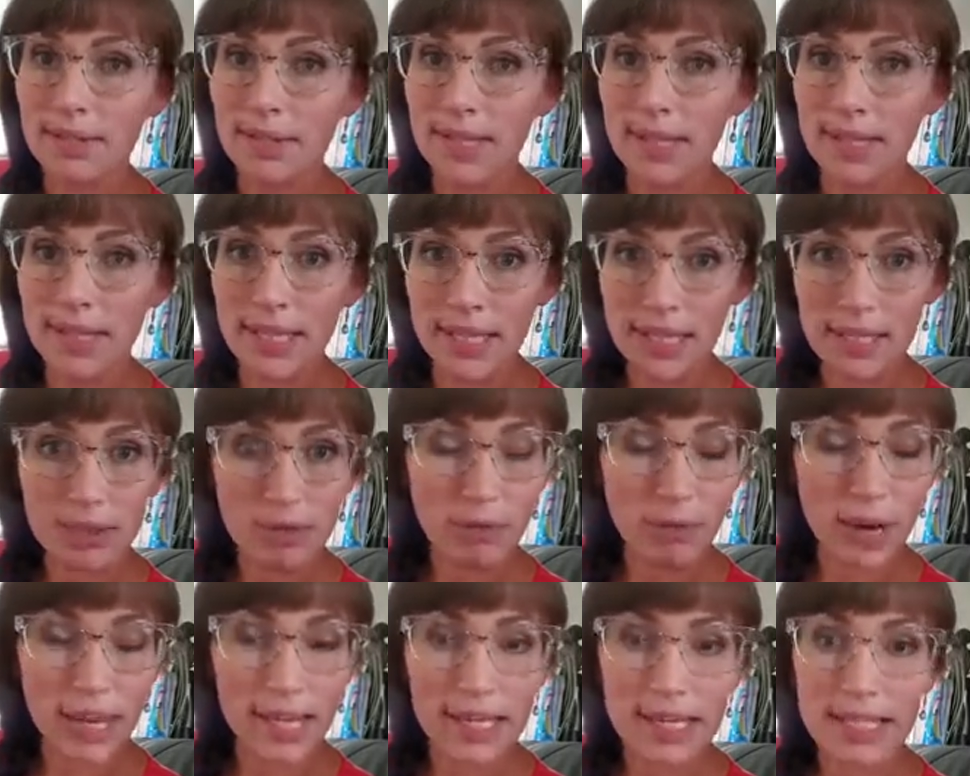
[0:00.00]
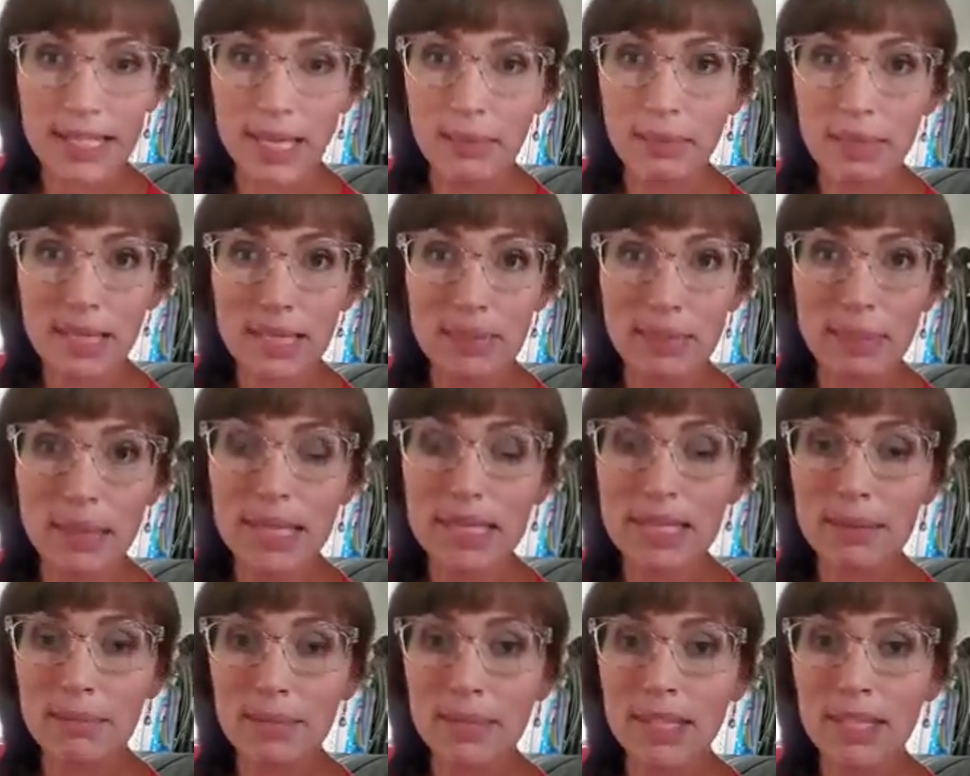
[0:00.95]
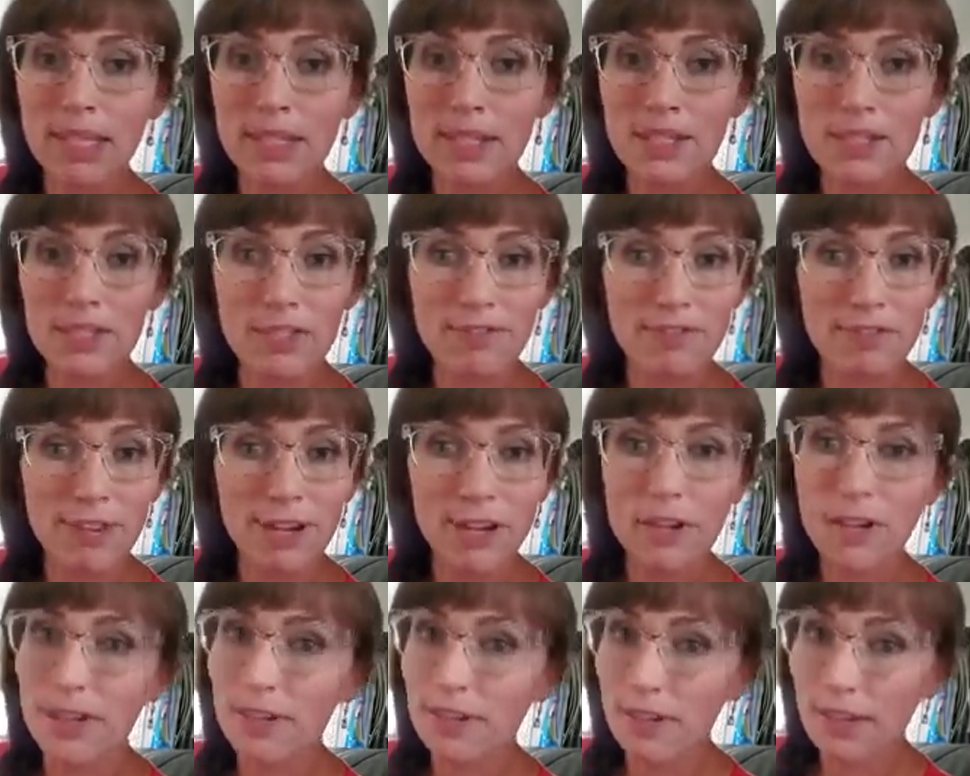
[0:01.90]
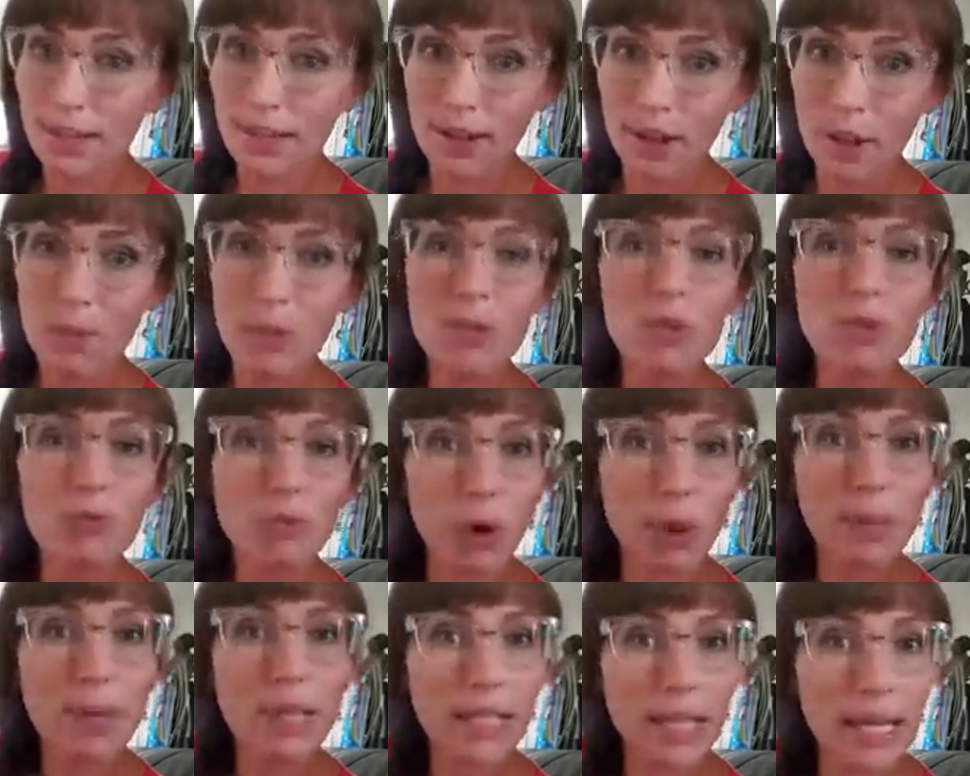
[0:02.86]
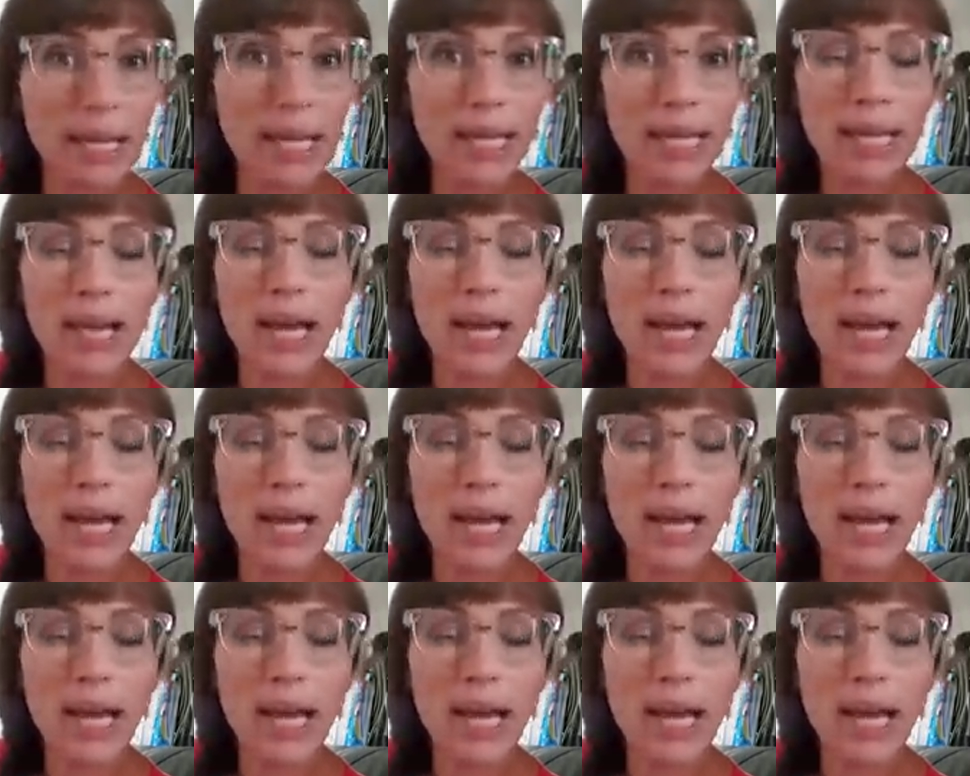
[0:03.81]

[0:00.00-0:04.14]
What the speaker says: this writing assignment is meant to be just very almost formulaic